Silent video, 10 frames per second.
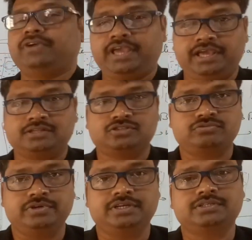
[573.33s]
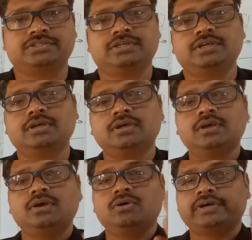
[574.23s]
of air, students.
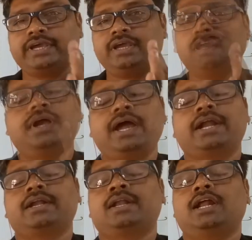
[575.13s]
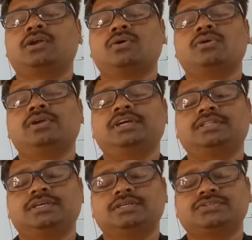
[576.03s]
Okay. And not
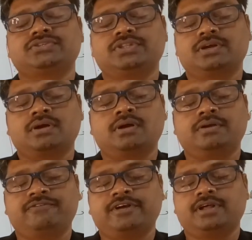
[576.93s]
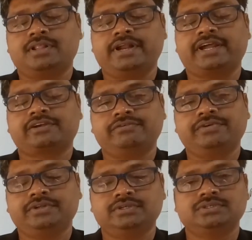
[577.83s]
only this, there are different other
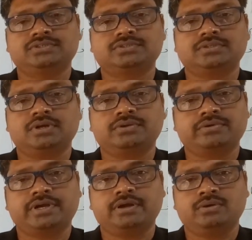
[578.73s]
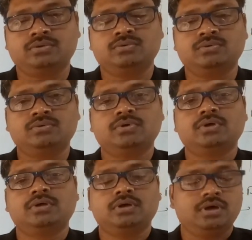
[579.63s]
activities that you can do
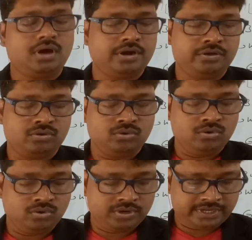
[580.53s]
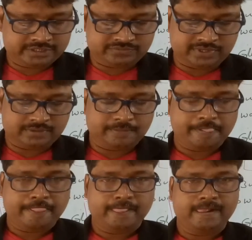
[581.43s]
on your own as well.
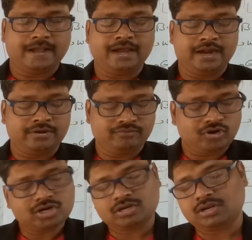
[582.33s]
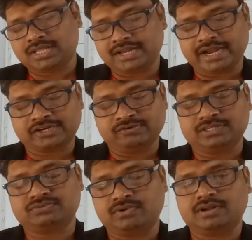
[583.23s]
And what all other
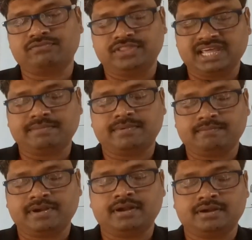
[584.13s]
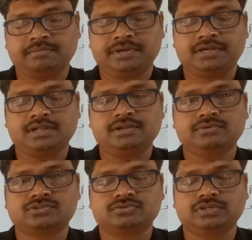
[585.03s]
activities? One of them, let me tell
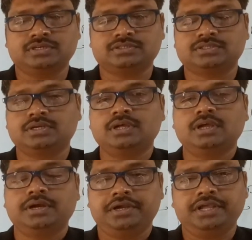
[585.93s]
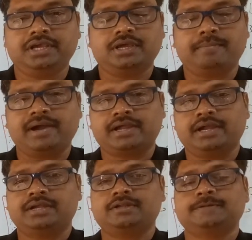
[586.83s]
you, students. Take a
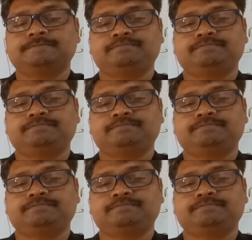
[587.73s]
bucket,